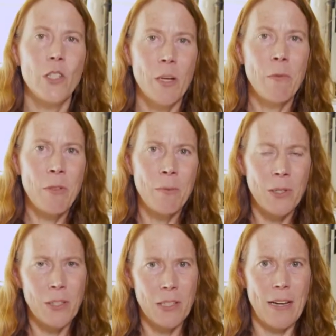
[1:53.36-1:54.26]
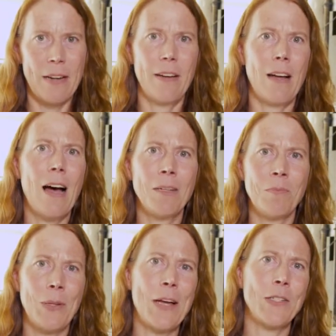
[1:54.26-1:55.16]
Some of them looked like cotton
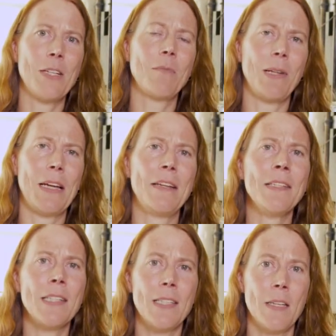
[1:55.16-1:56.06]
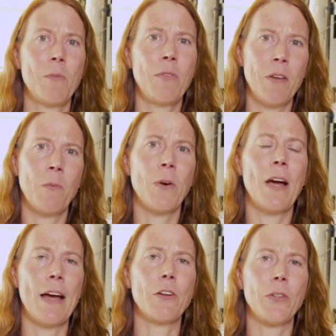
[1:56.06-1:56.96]
plastic blends, and some of them were
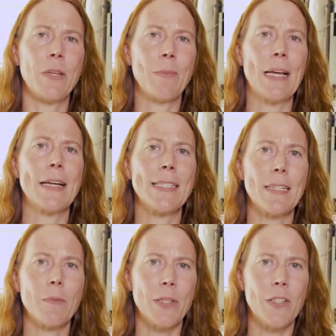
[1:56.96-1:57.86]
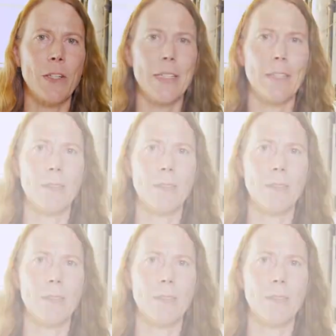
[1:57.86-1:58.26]
actually plastic material.